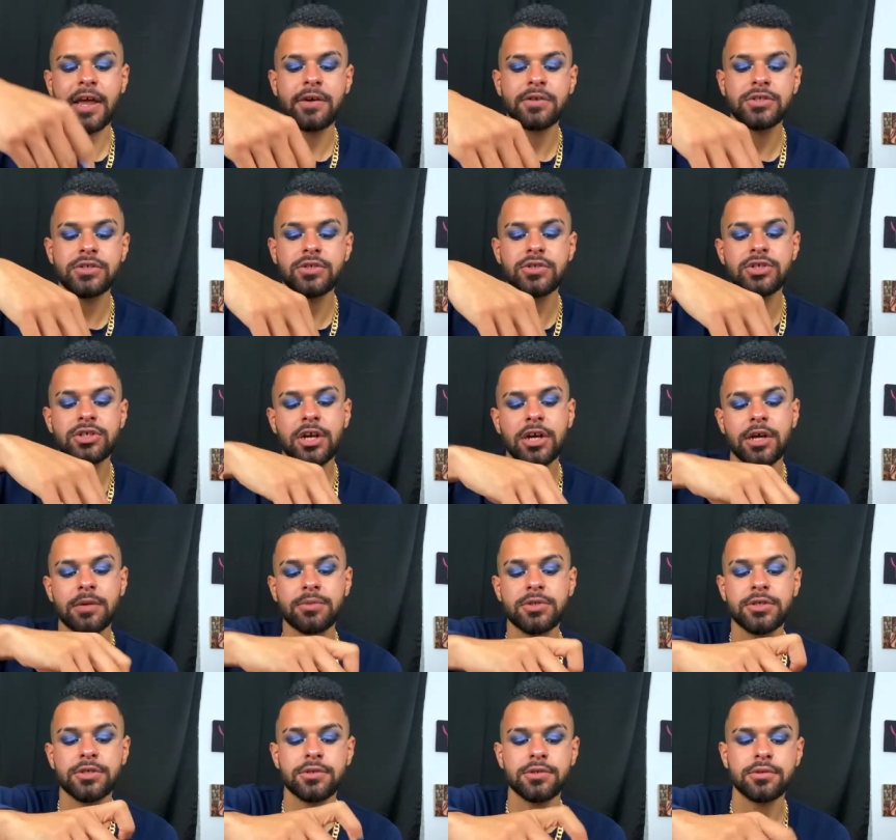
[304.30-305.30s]
it's your job
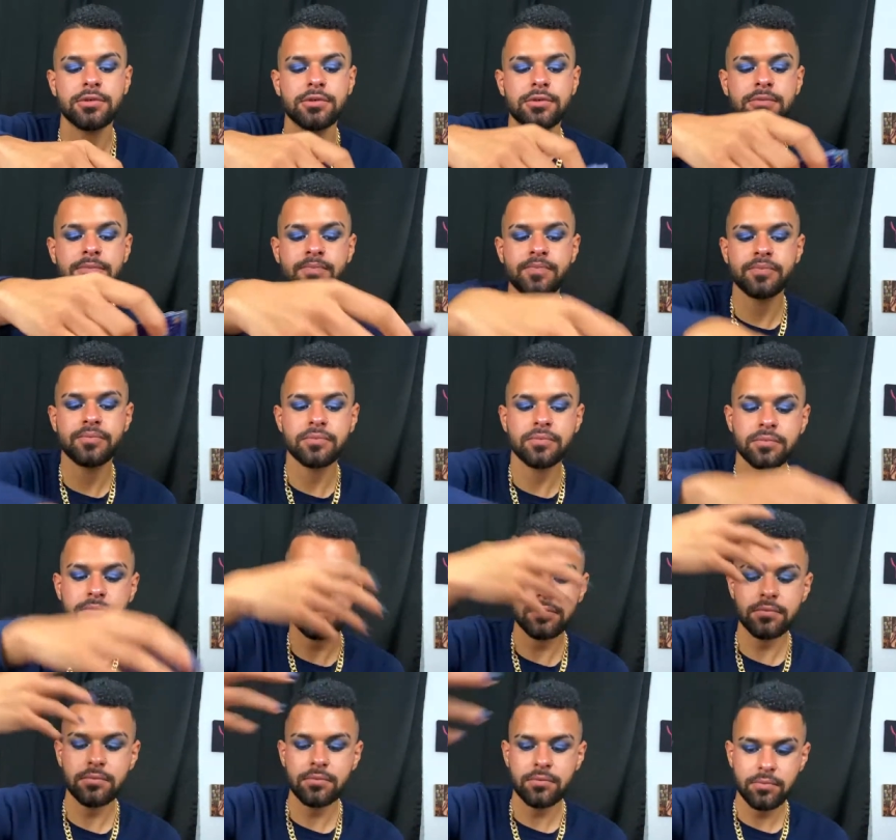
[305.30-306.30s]
to
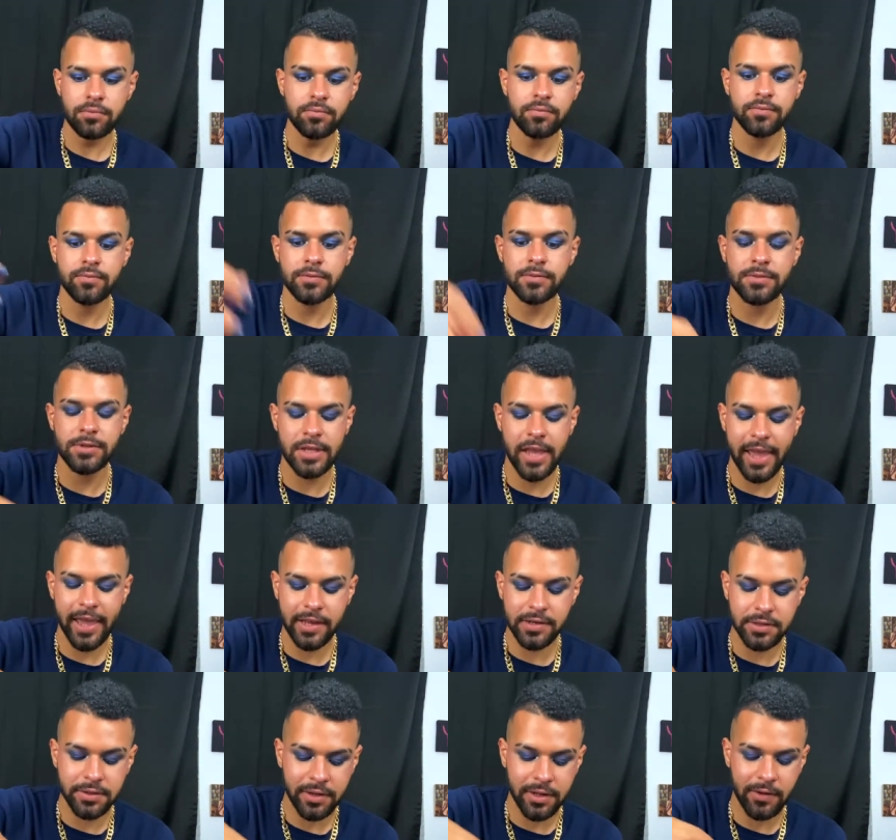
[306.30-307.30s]

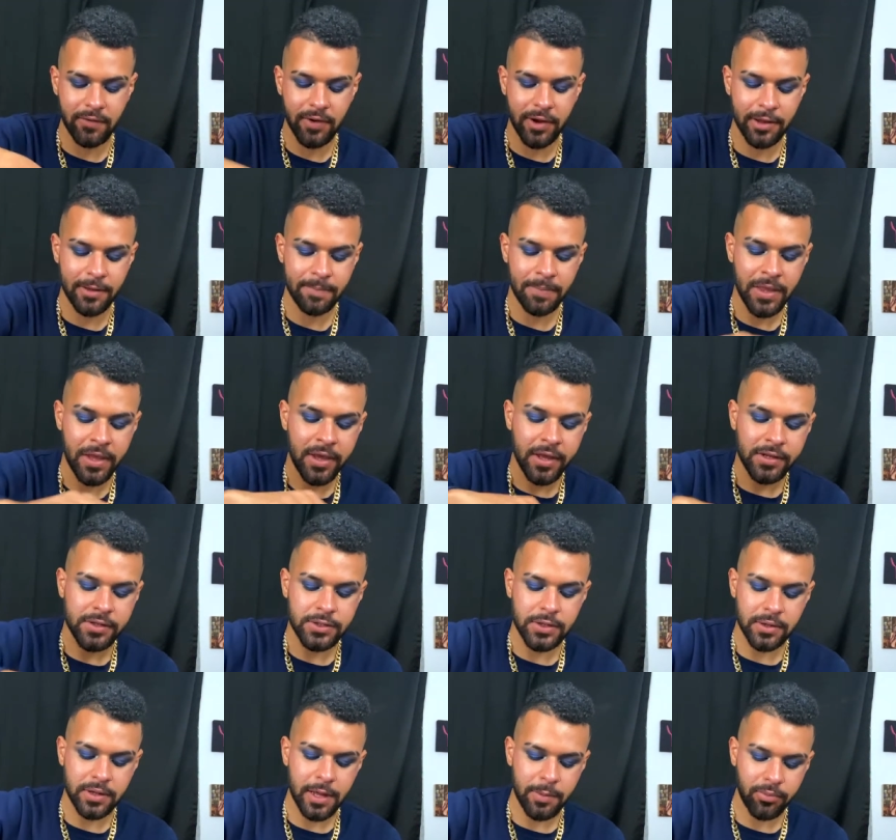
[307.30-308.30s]
handle it, right?
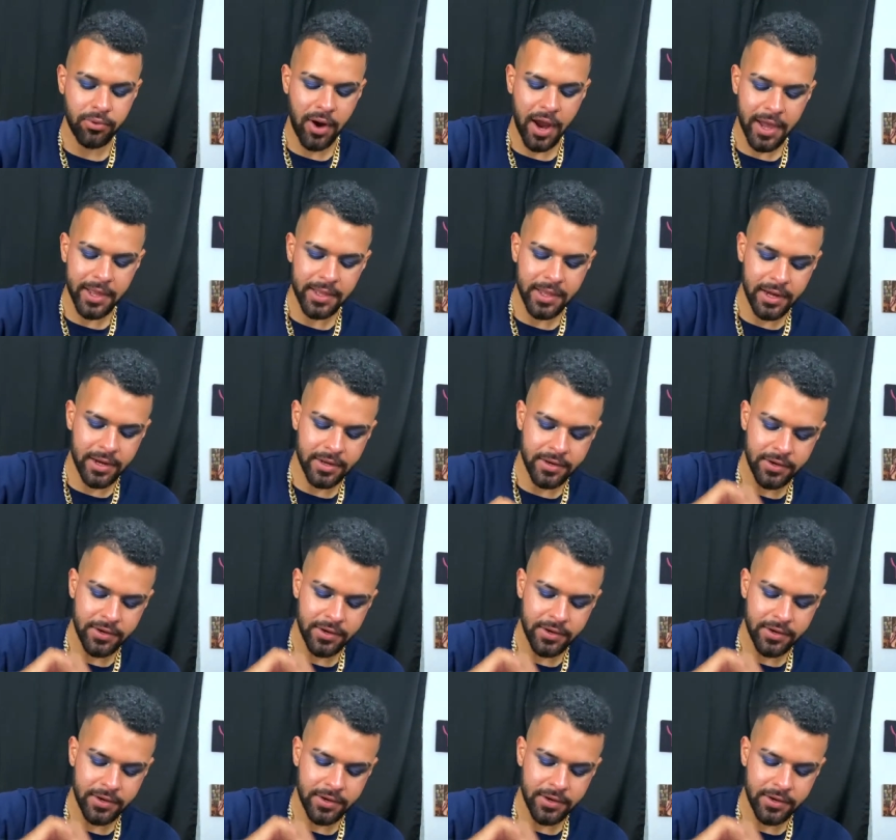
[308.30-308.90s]
Don't let pride get in